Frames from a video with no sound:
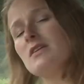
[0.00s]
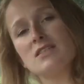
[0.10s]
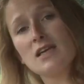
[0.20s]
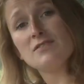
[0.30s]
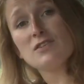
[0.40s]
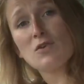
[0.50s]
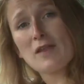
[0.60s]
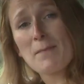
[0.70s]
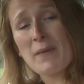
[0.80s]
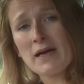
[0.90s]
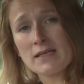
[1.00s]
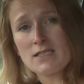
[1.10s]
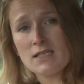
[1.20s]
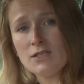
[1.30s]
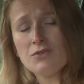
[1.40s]
Safety's not that bad
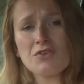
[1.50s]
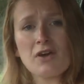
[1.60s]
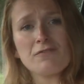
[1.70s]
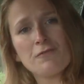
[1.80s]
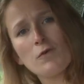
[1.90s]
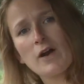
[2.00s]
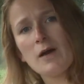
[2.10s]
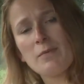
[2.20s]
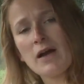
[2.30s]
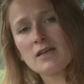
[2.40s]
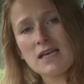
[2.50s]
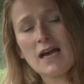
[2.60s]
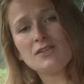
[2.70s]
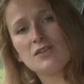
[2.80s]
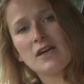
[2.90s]
actually. You do get 4 airbags
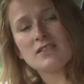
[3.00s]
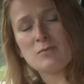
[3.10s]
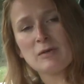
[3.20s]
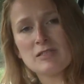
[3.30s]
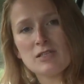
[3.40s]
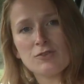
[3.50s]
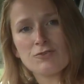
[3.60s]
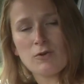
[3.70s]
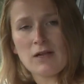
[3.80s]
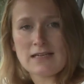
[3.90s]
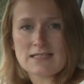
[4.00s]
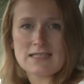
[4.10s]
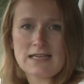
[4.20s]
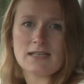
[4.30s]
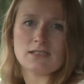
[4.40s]
and you get stability control as
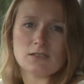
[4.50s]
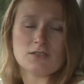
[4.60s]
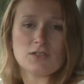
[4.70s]
standard,